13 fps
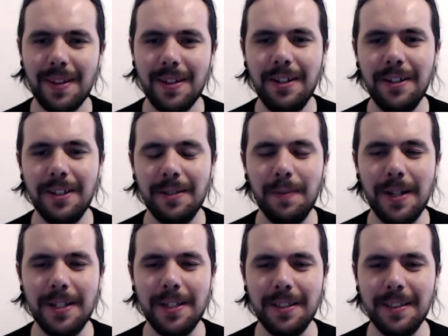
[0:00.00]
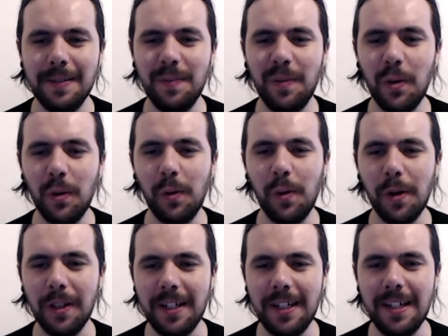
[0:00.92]
You just mentioned some good
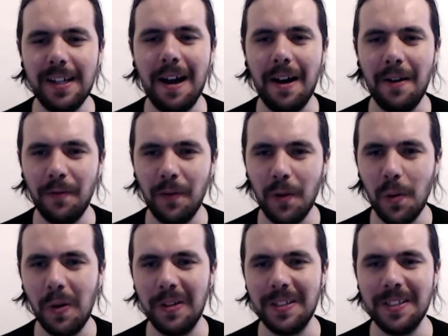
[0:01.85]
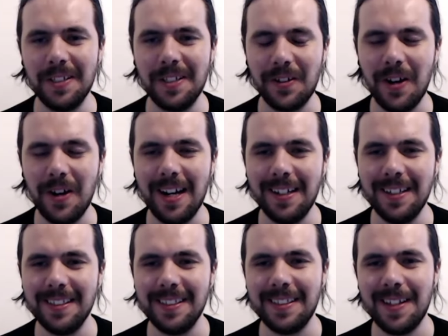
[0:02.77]
quality forwards and
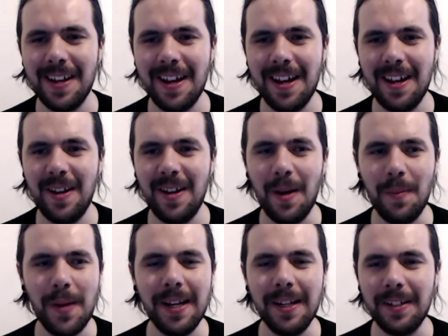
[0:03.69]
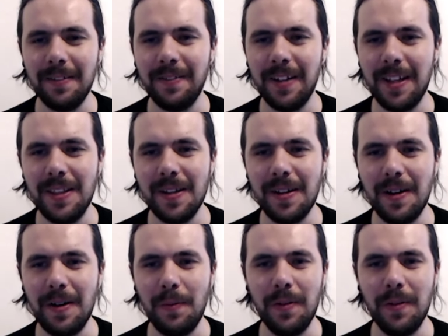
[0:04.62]
strikers. Now, being a
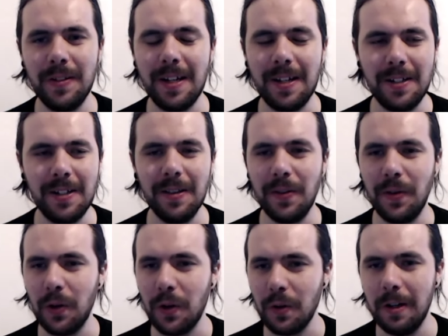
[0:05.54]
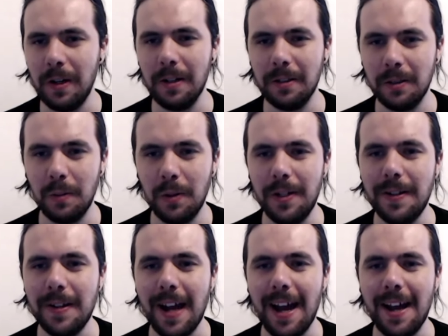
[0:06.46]
defender with such a long career as what
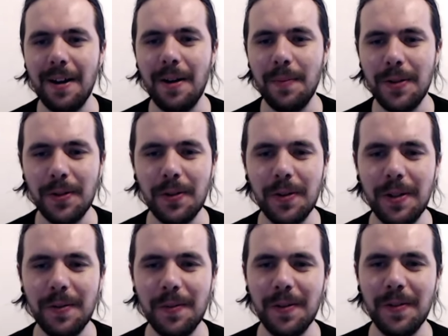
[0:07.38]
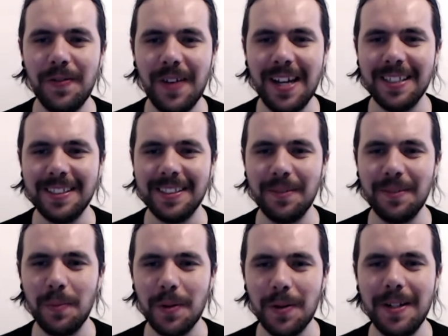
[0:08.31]
you had, I'm sure you would have faced
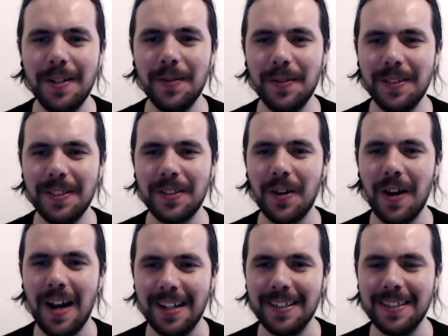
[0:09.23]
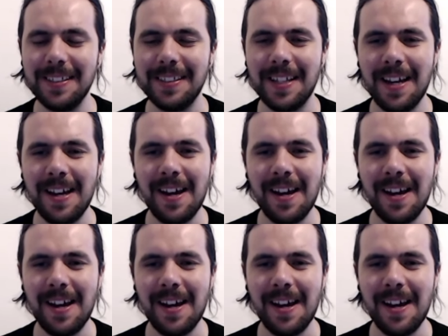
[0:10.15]
some pretty good strikers.